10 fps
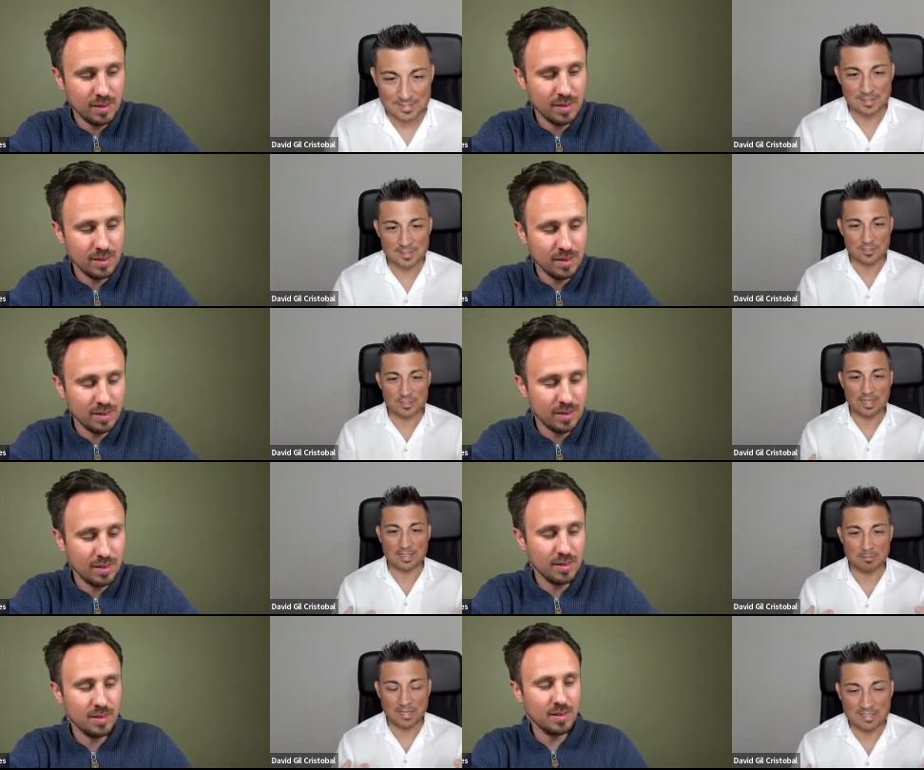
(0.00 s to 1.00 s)
Speaker 1: it's it's
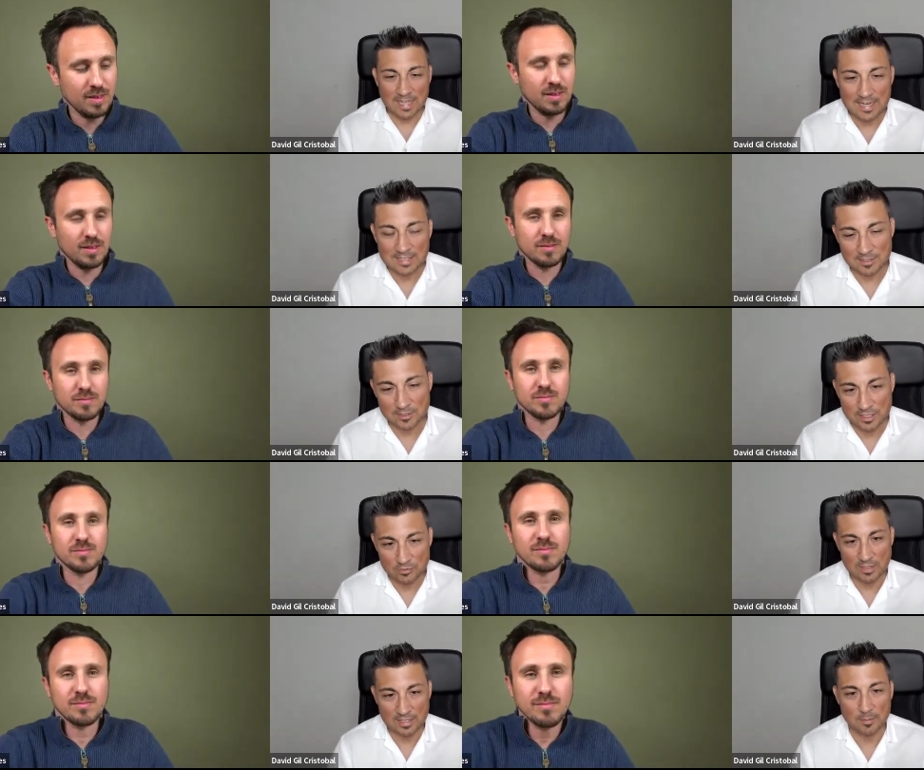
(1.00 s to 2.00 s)
just that mentality you
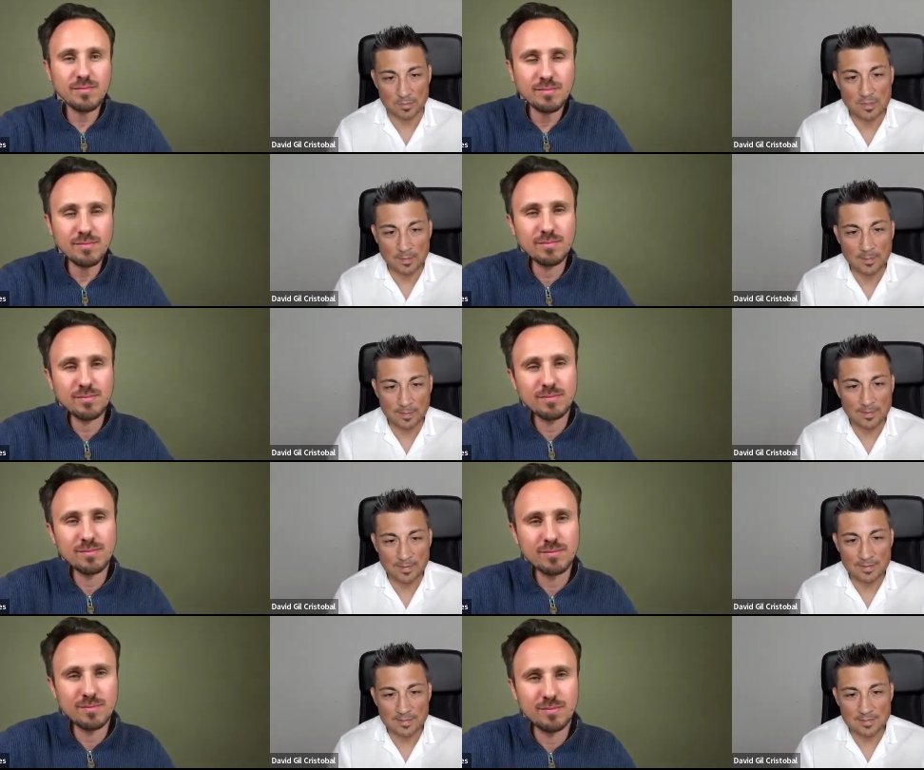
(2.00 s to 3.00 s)
need to adapt.
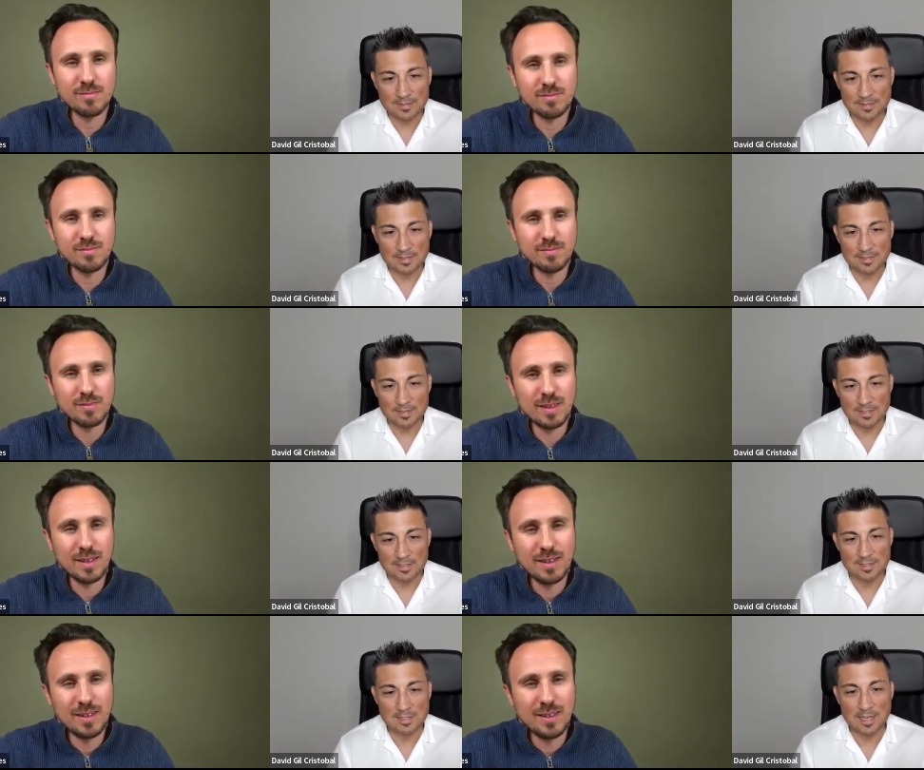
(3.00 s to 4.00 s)

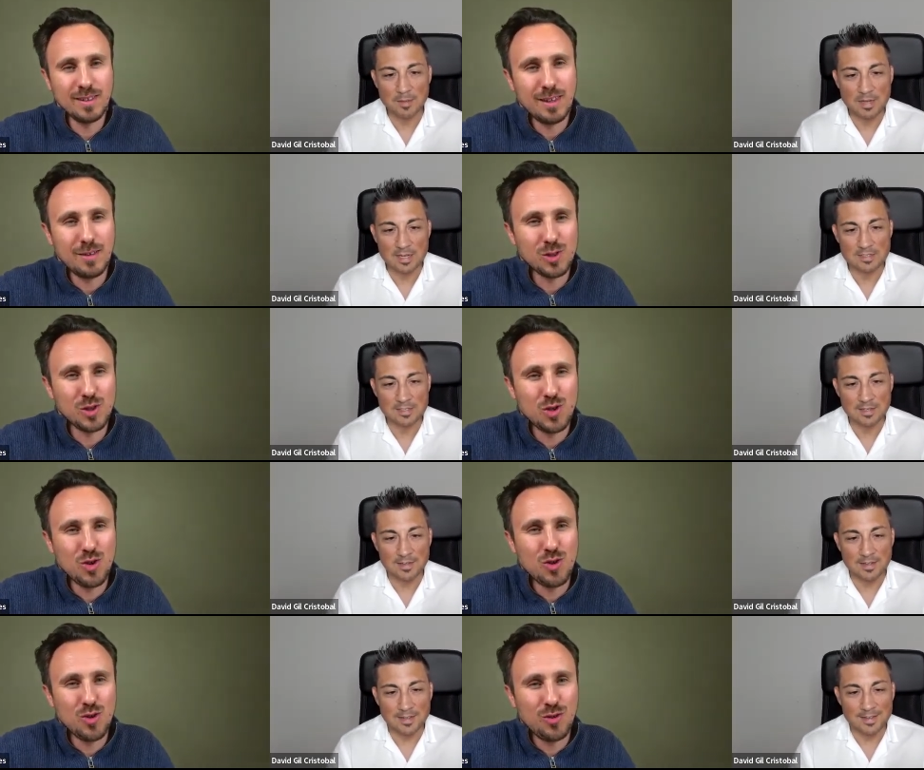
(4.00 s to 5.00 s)
It's the same as
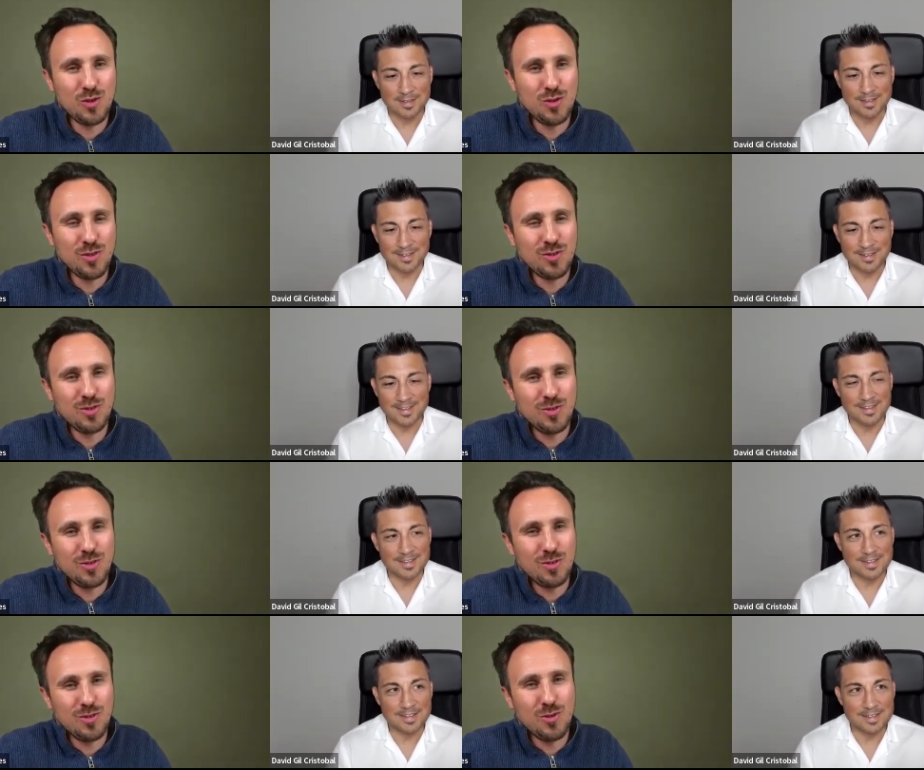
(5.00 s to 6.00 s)

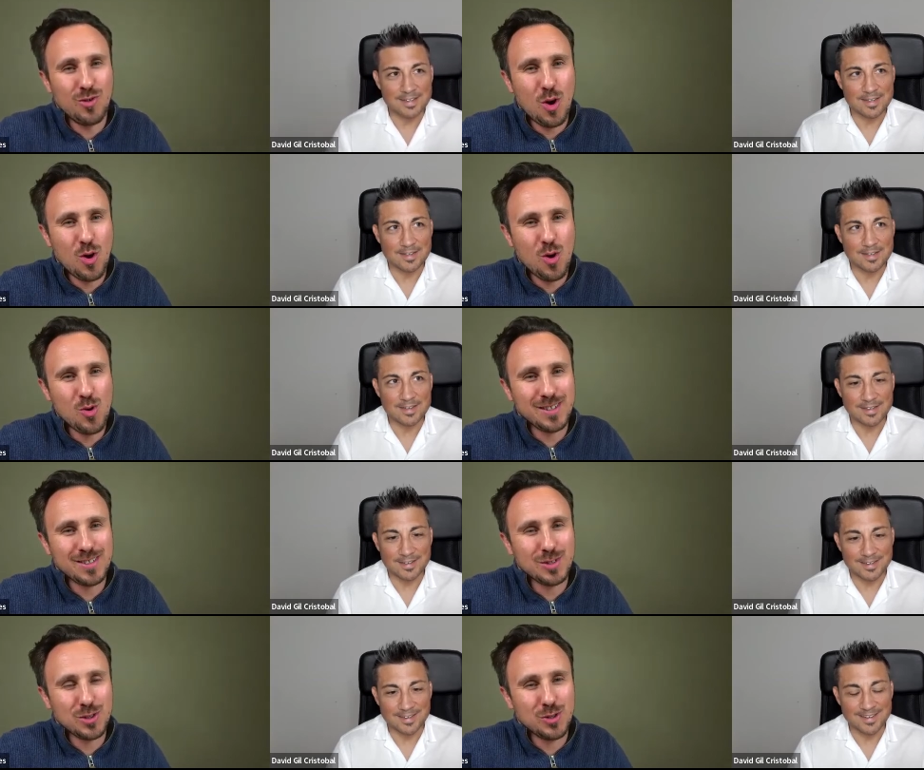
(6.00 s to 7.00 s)
Speaker 2: no
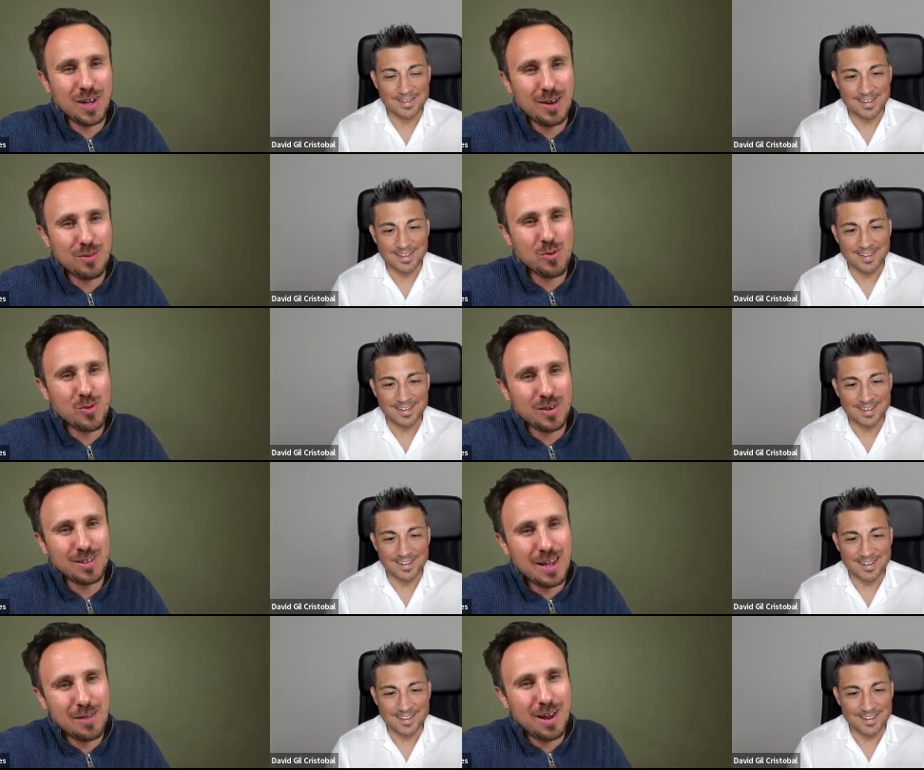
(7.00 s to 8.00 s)
distance you can't walk.
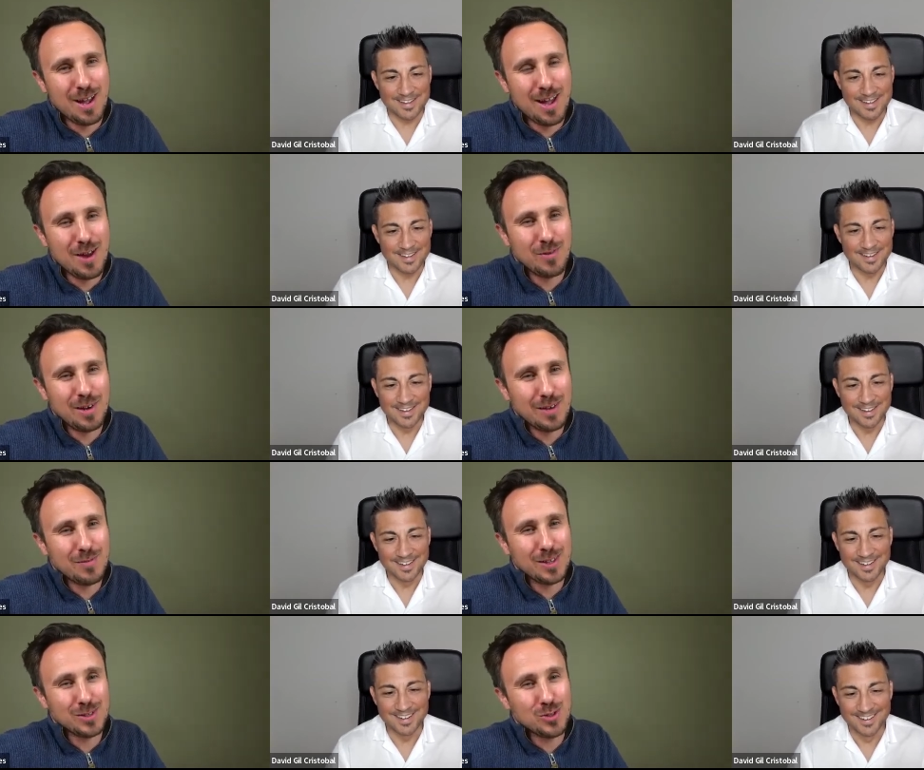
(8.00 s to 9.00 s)
David, I, I really love
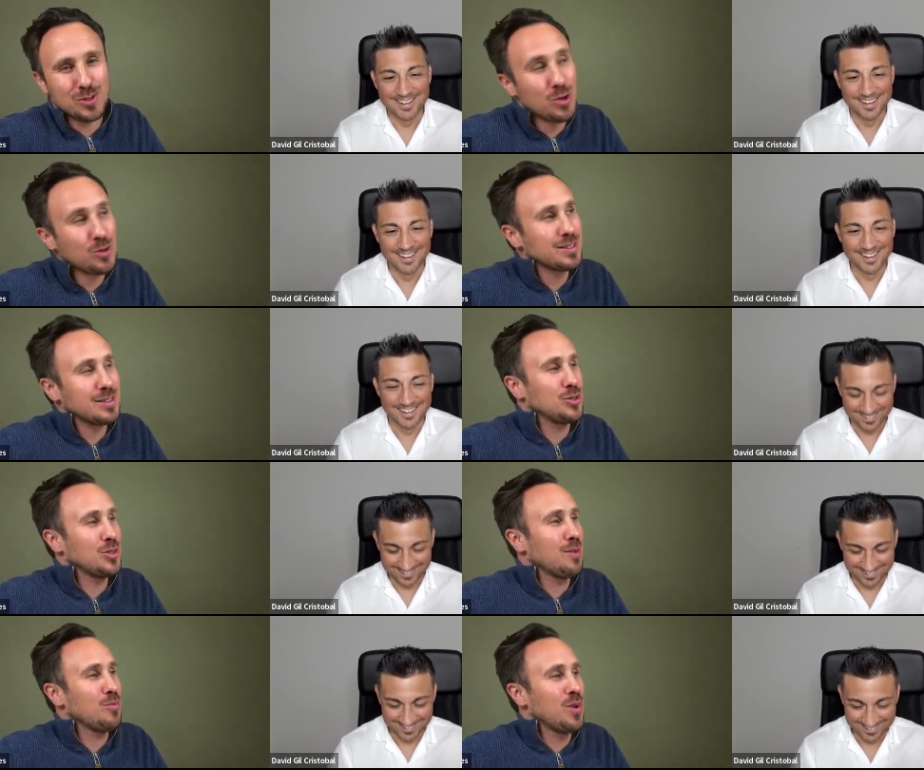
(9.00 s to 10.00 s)
that. There's no distance you
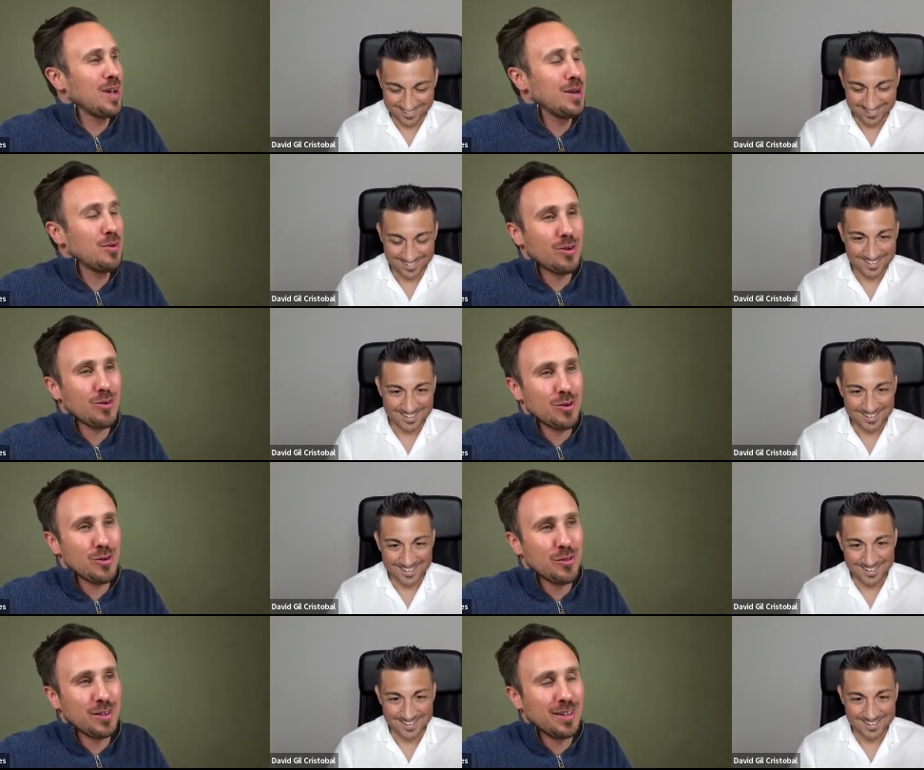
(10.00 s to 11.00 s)
can't walk anywhere on
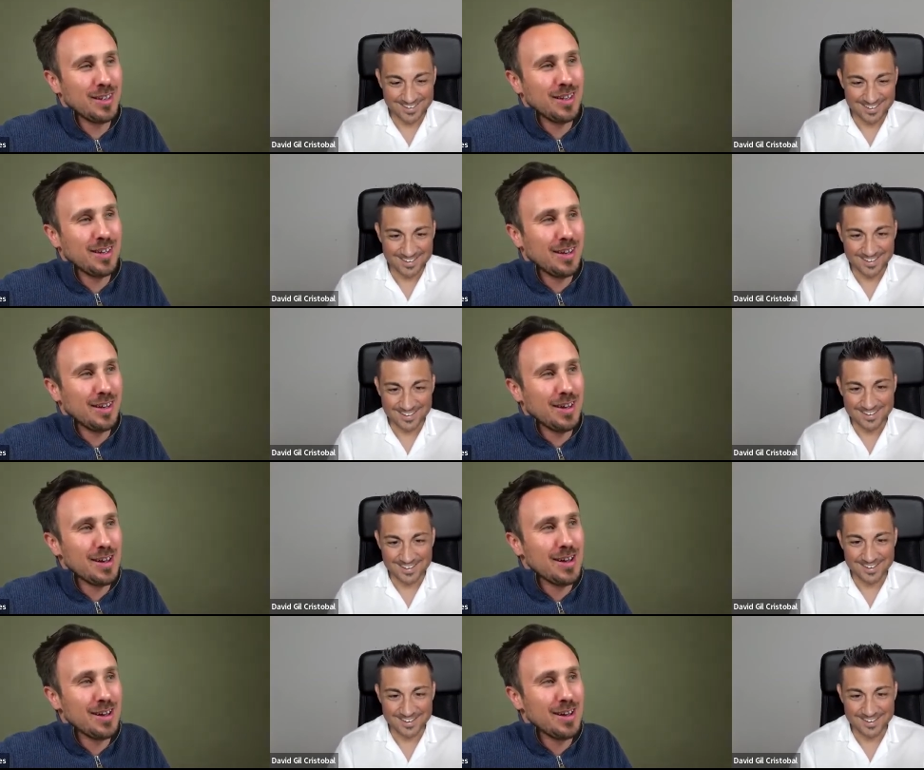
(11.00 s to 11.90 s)
earth. Uh,